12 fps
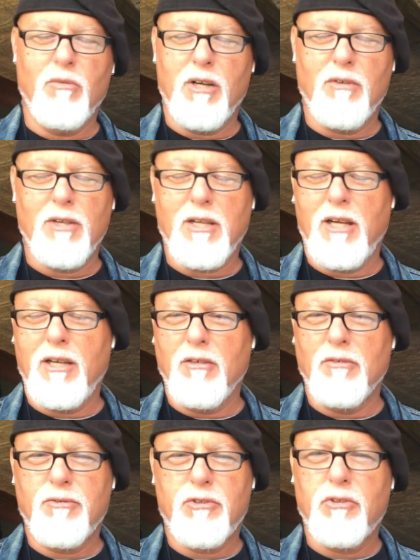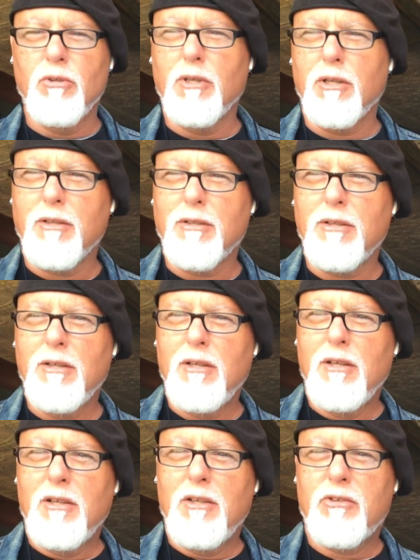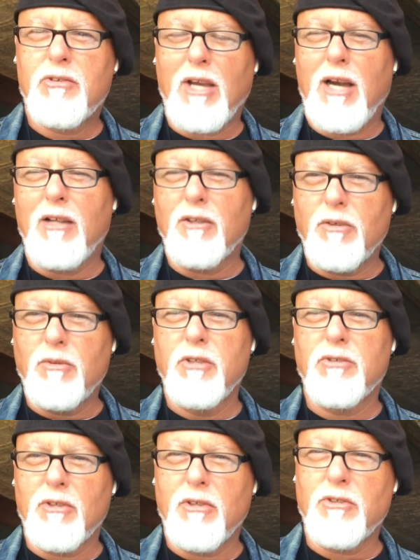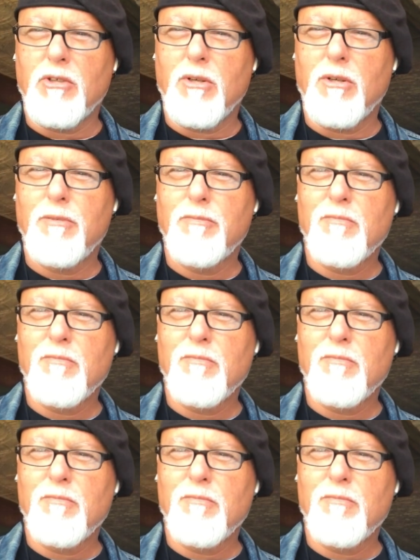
whatever kind of student, scholar, researcher,